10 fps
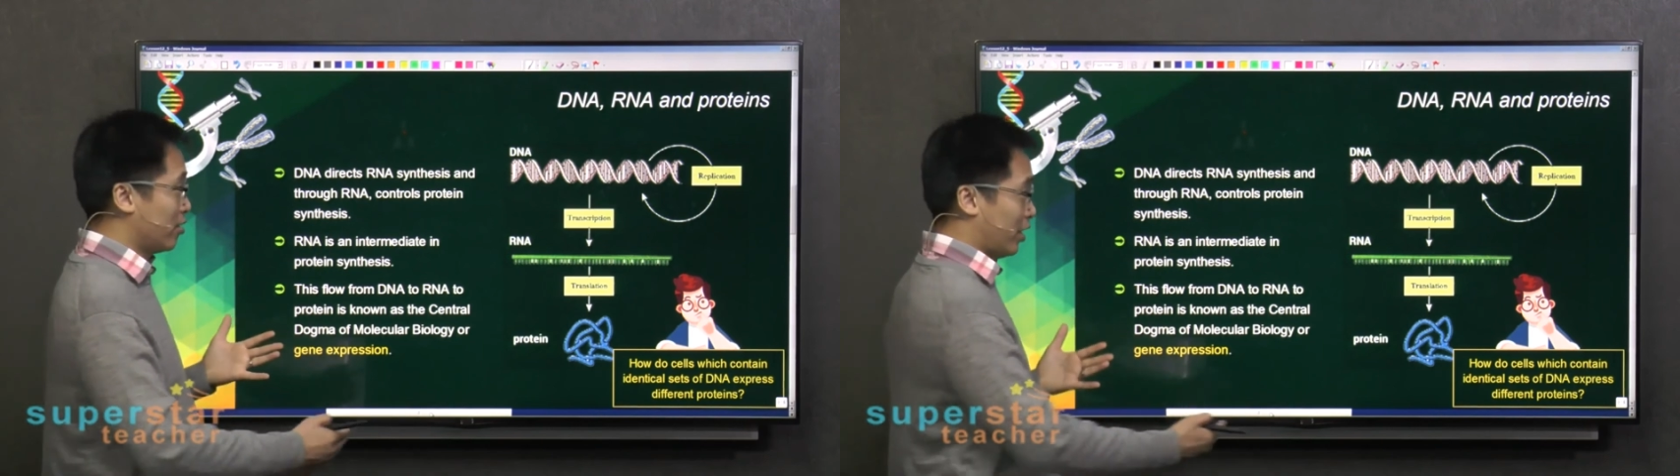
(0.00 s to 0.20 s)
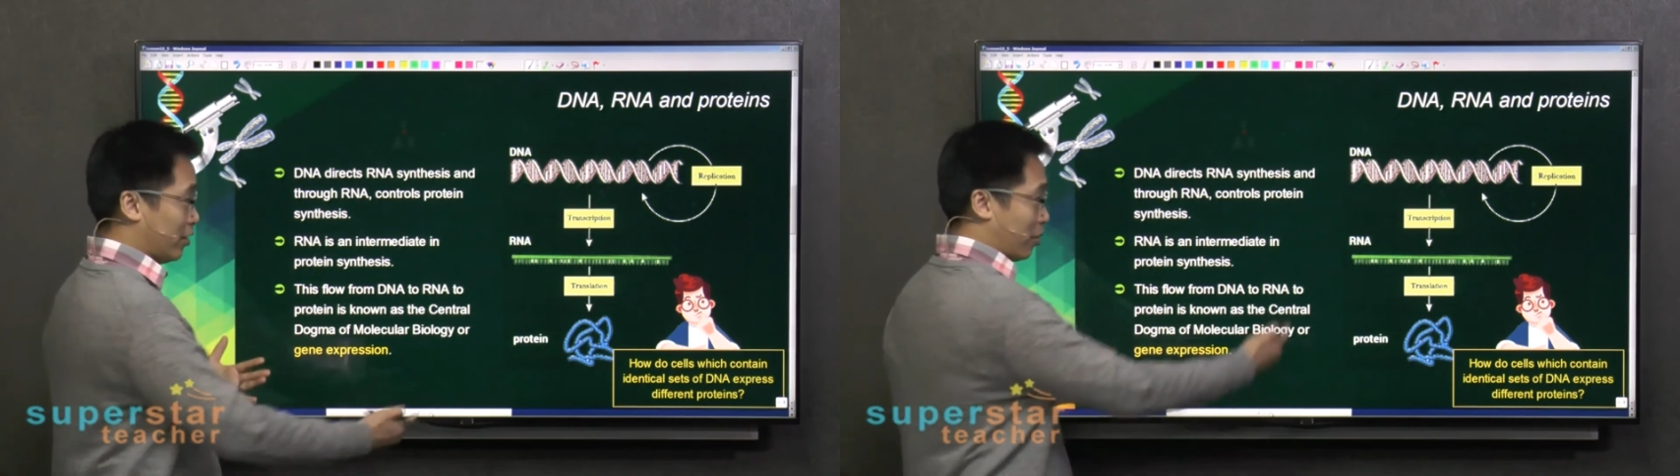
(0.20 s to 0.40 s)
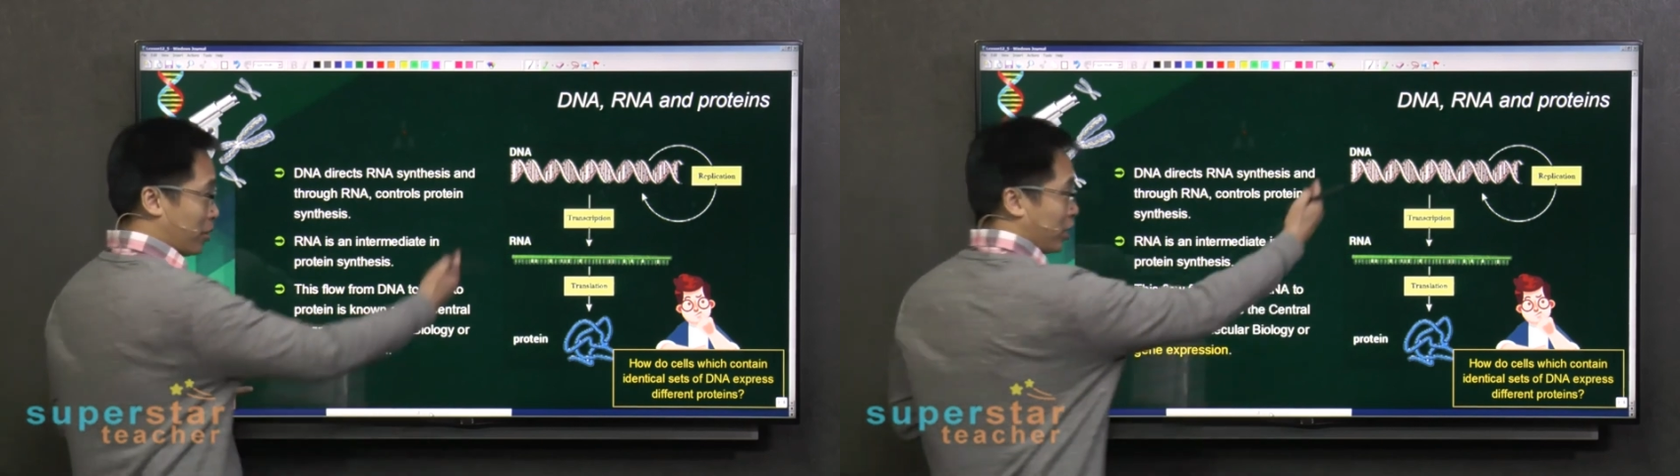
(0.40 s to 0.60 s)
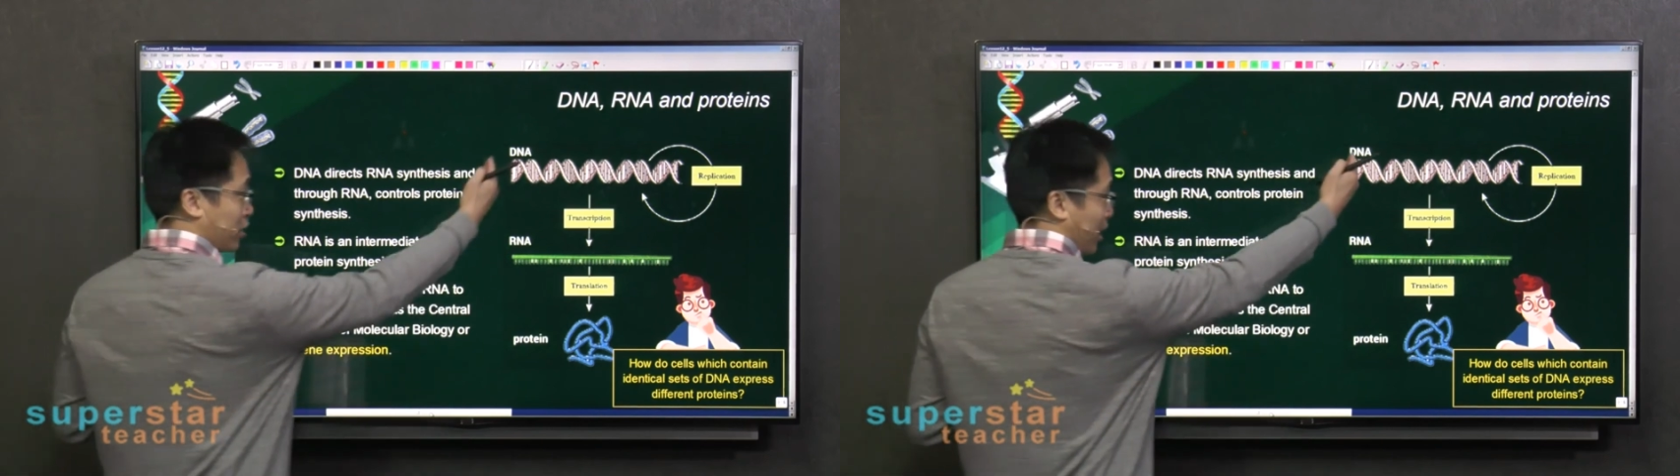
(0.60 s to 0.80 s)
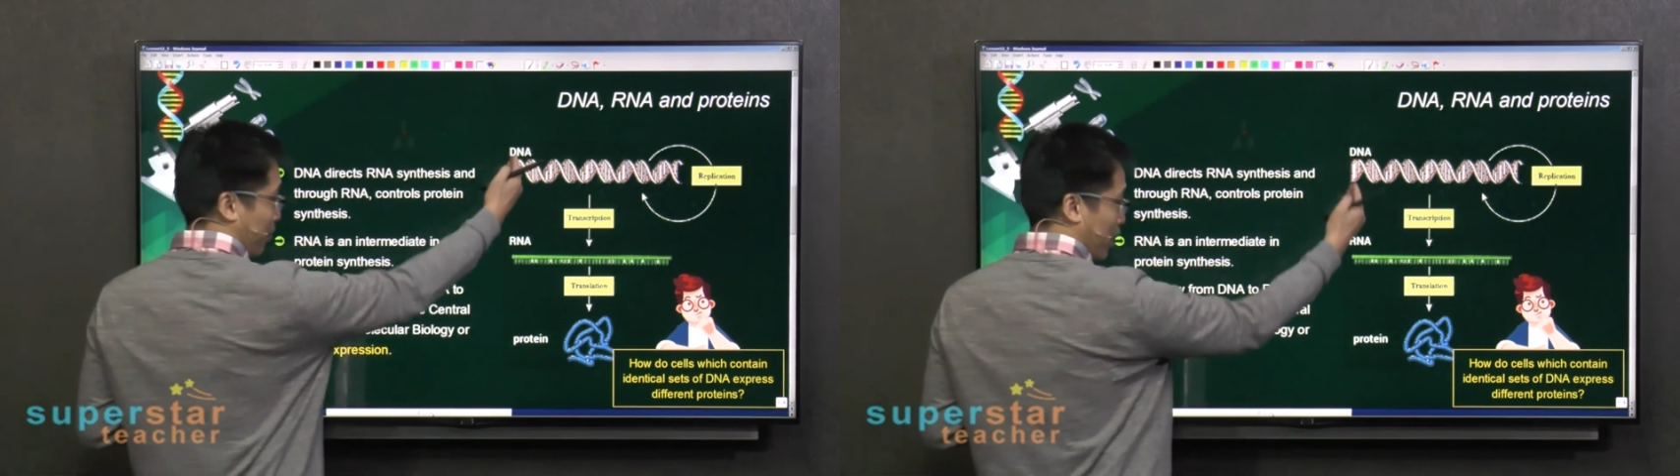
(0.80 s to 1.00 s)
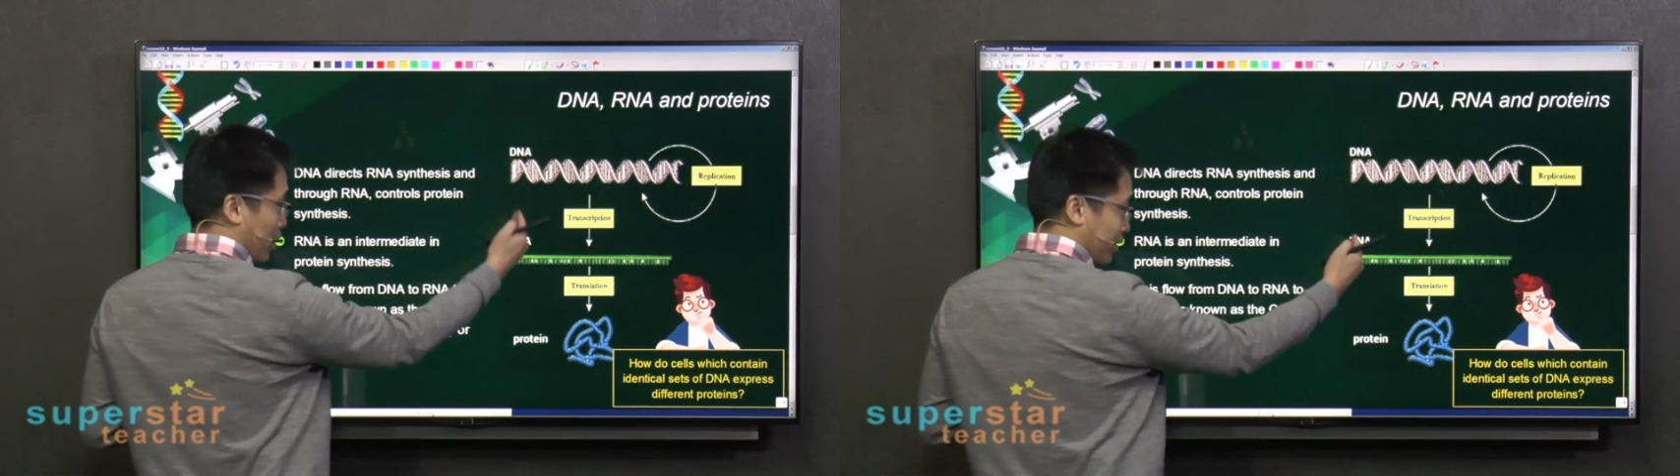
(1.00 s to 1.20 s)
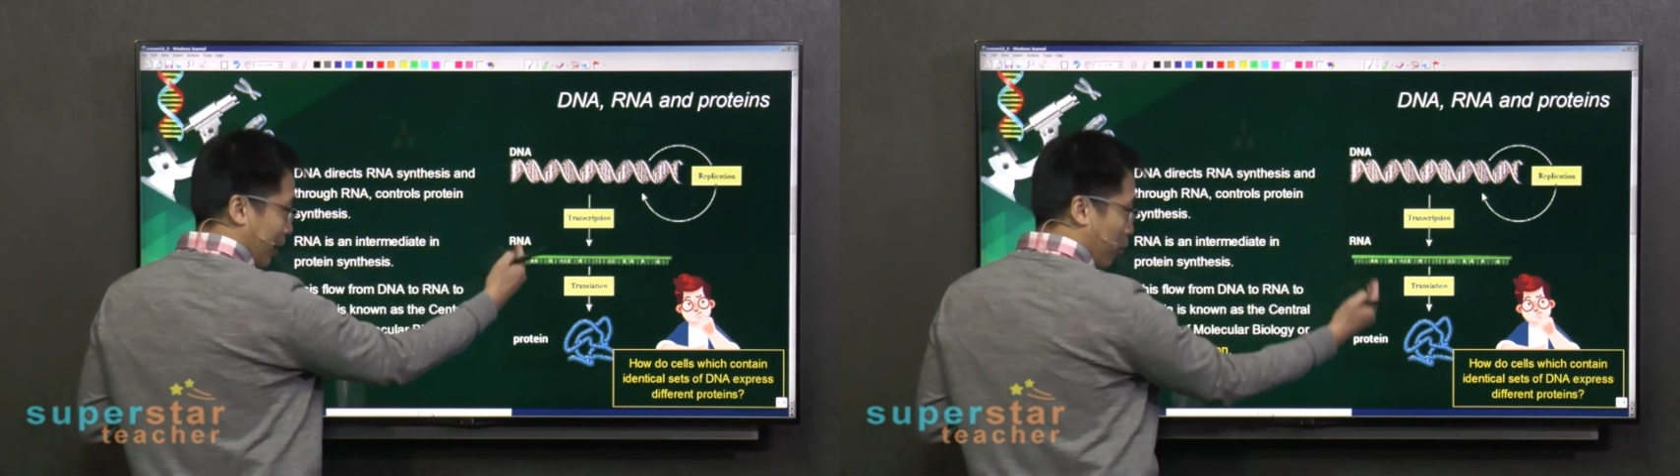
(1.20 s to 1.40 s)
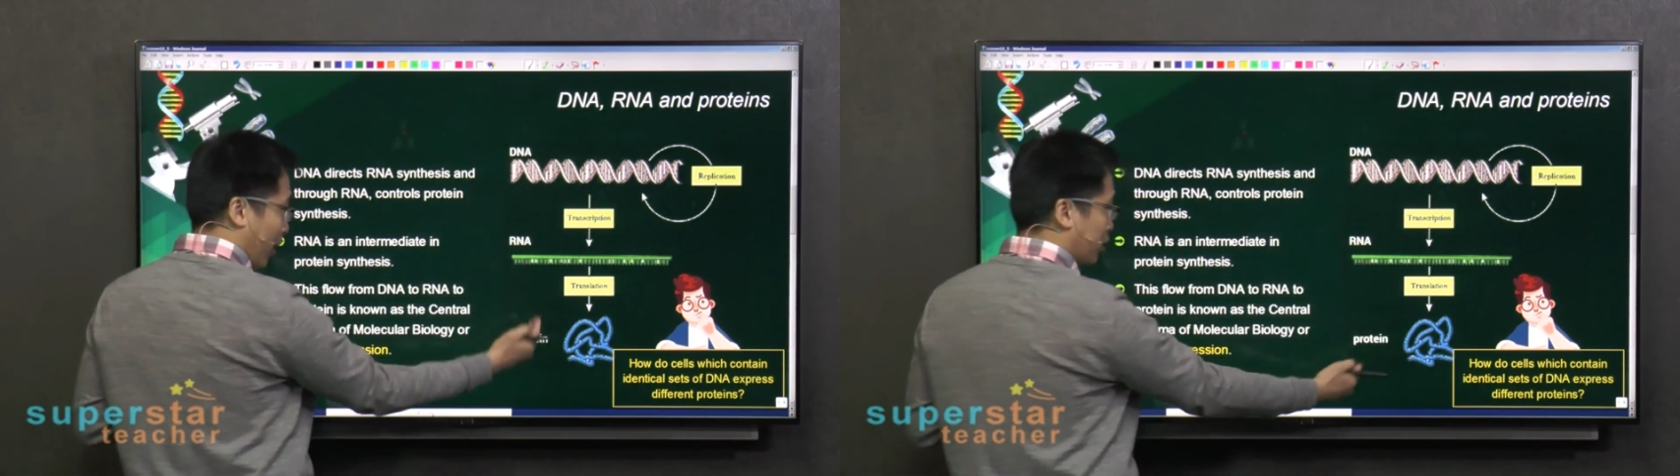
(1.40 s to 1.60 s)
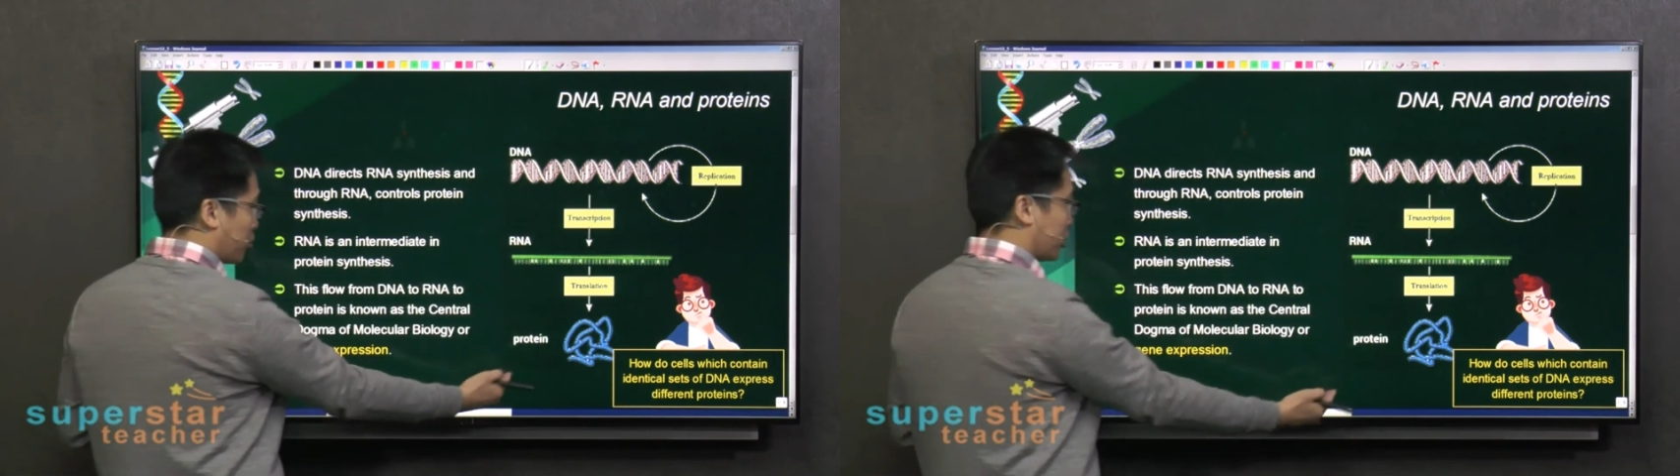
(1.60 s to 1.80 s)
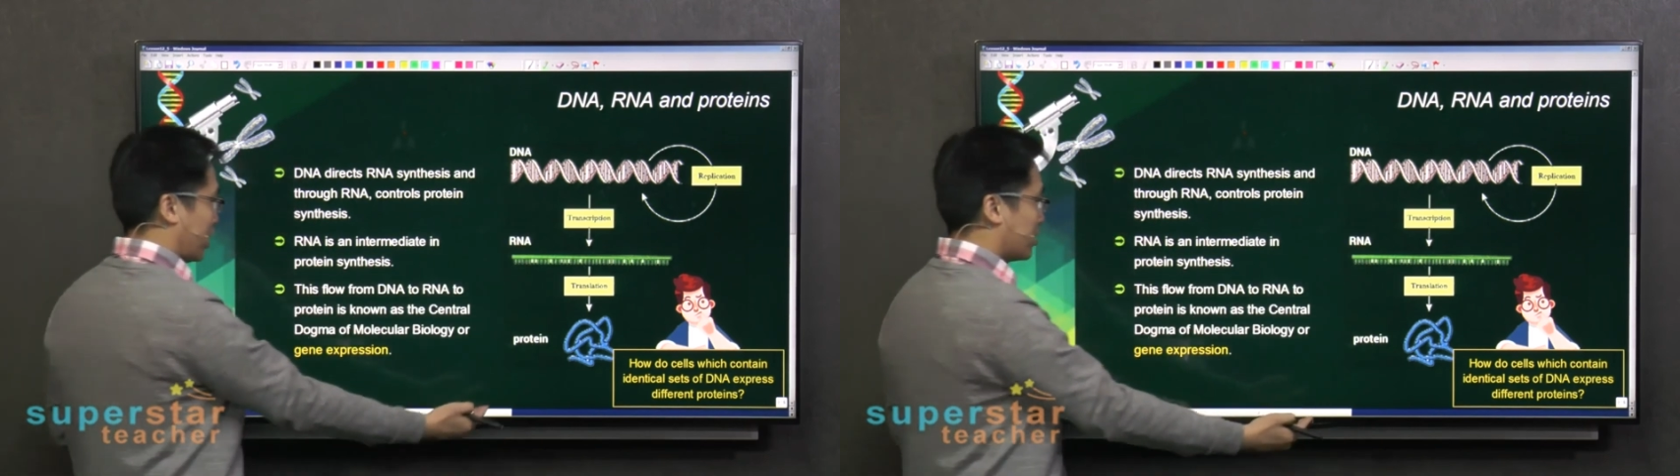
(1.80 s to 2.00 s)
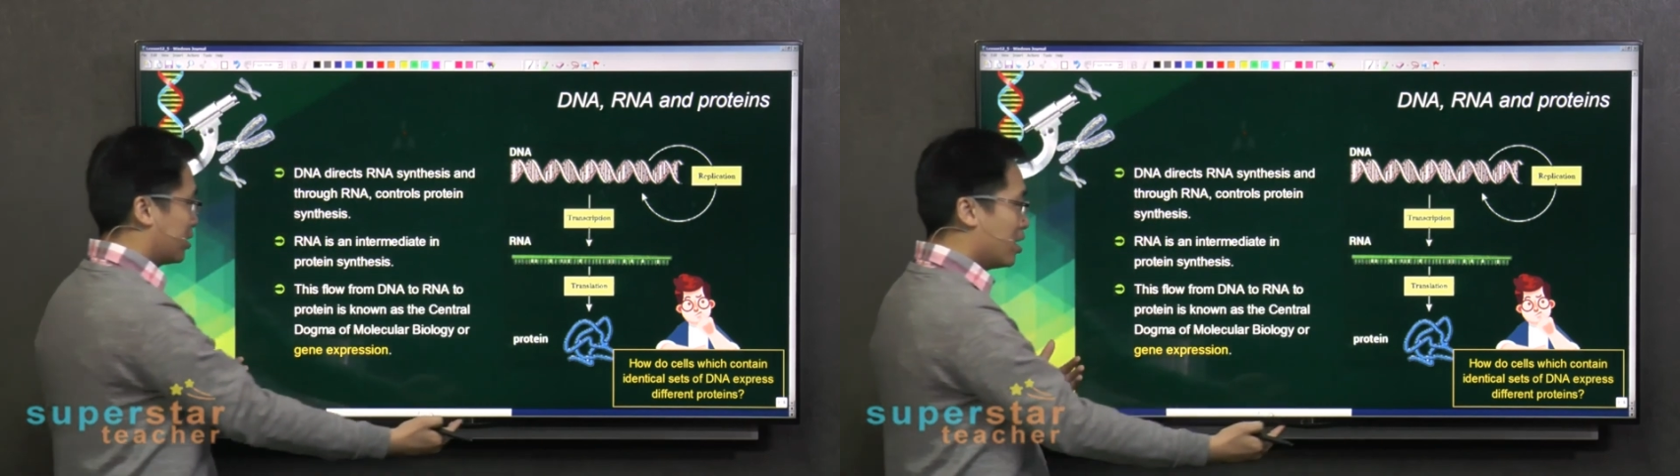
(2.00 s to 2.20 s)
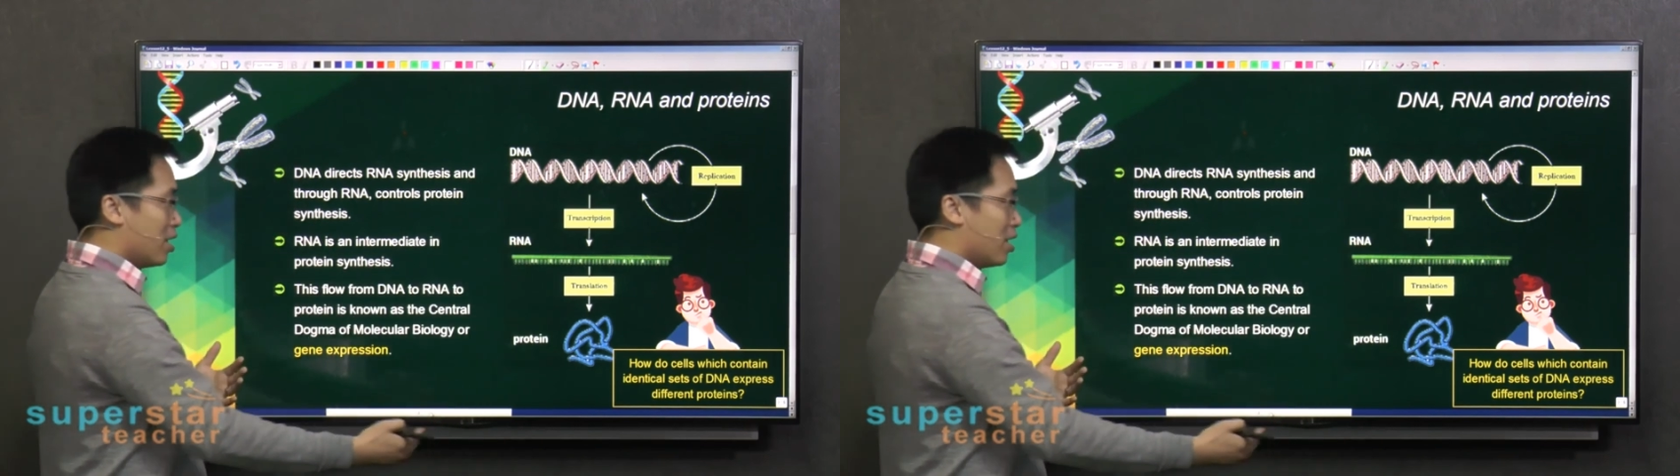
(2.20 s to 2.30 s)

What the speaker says: Right? Remember the stepwise process.